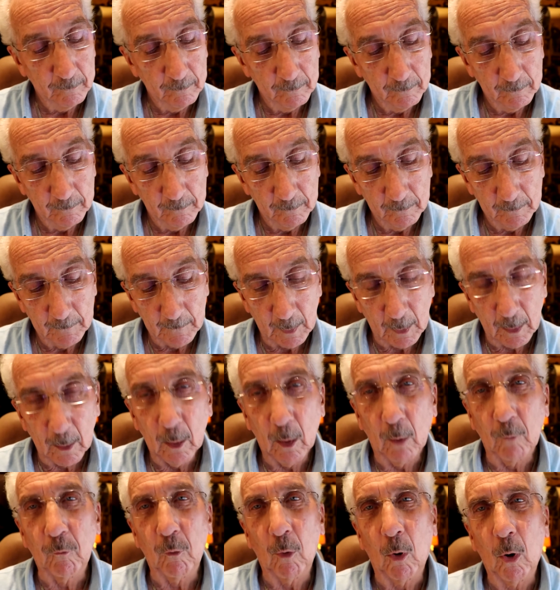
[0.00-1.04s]
Of
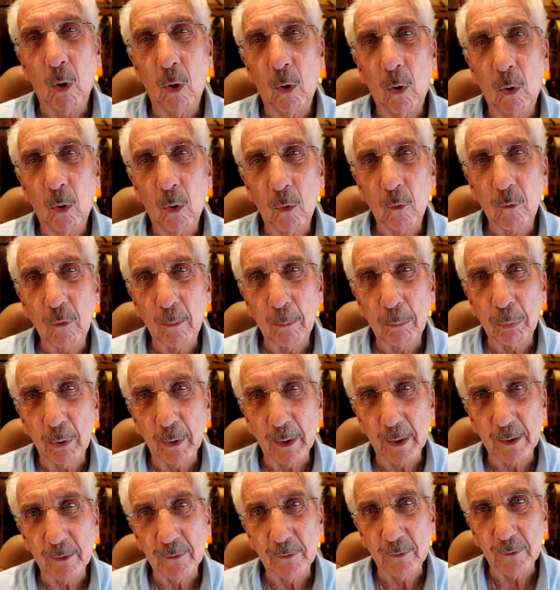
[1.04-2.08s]
all the places
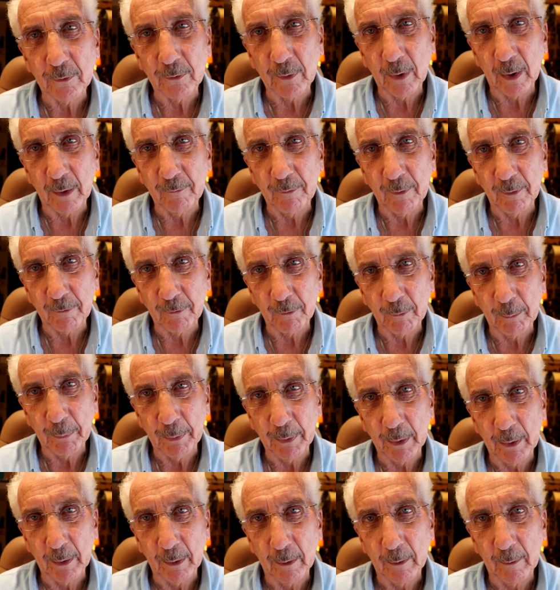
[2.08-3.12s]
I've ever been,
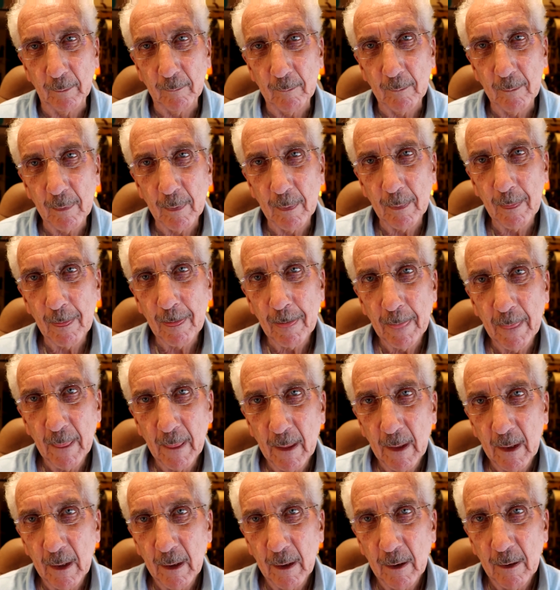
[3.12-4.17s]

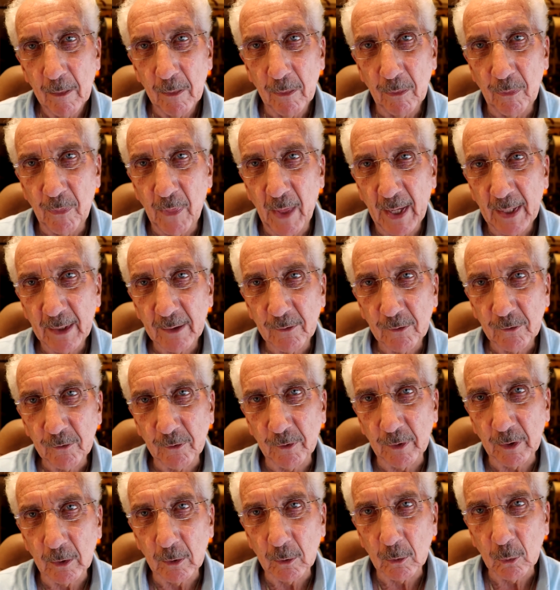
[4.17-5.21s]
that single
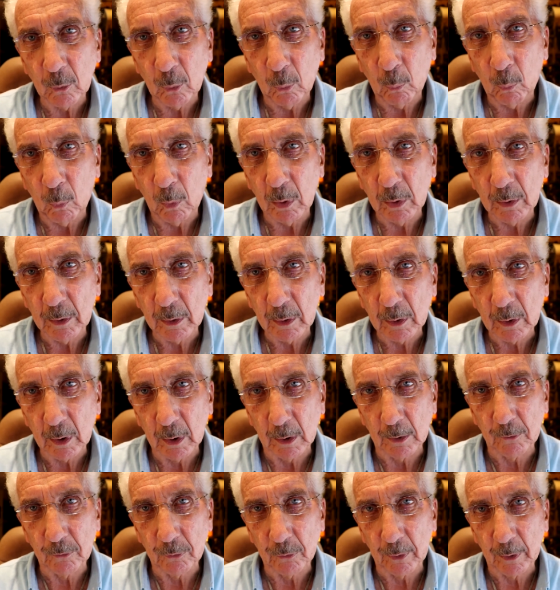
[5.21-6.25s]
one country,
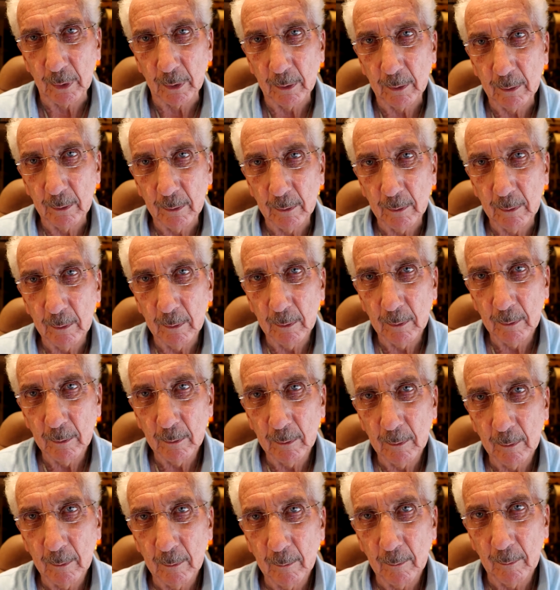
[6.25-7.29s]

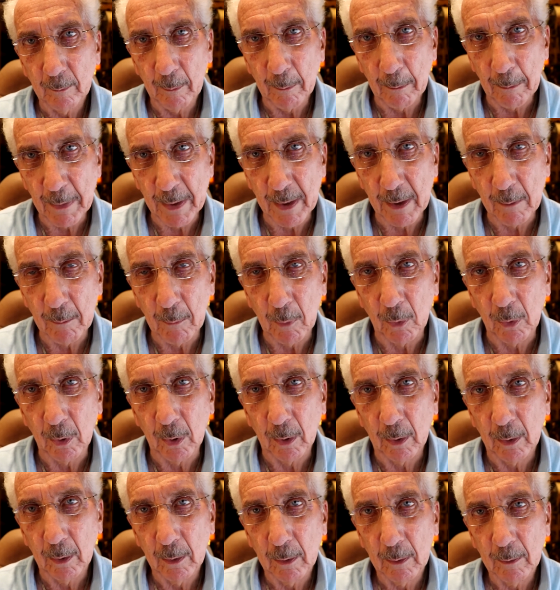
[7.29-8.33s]
Myanmar,
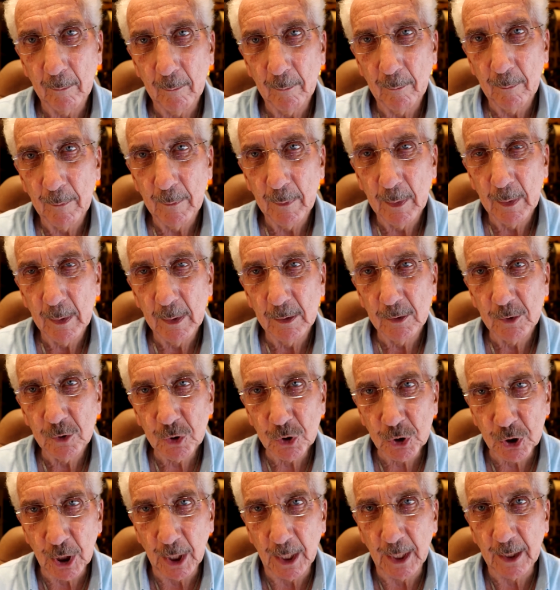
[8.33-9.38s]
changed
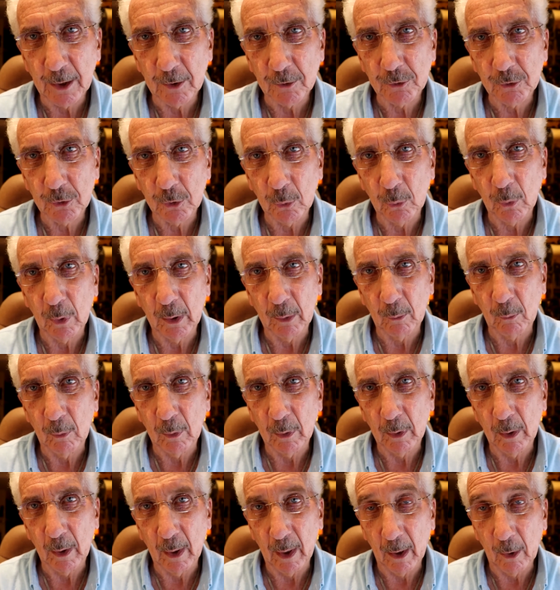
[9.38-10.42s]
who
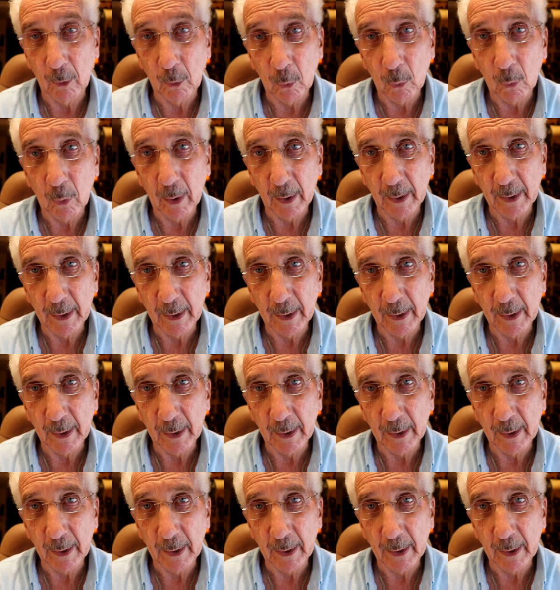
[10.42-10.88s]
I am.